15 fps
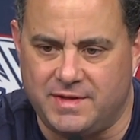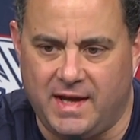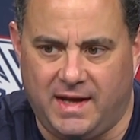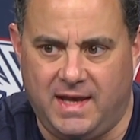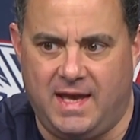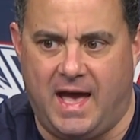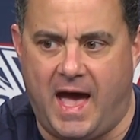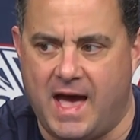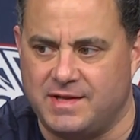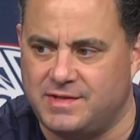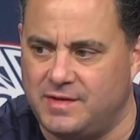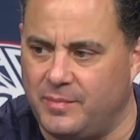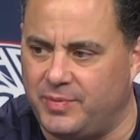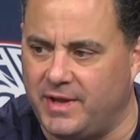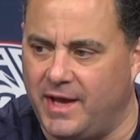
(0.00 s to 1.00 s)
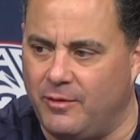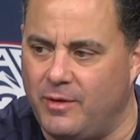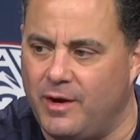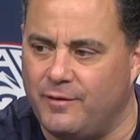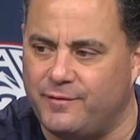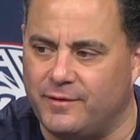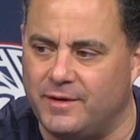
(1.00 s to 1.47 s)
that he has to play
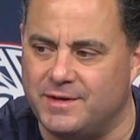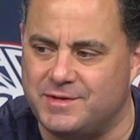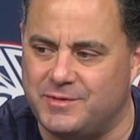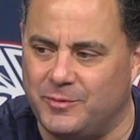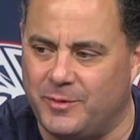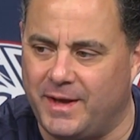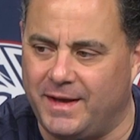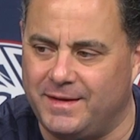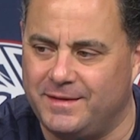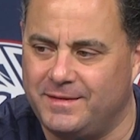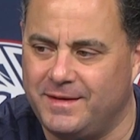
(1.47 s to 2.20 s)
well for us to win.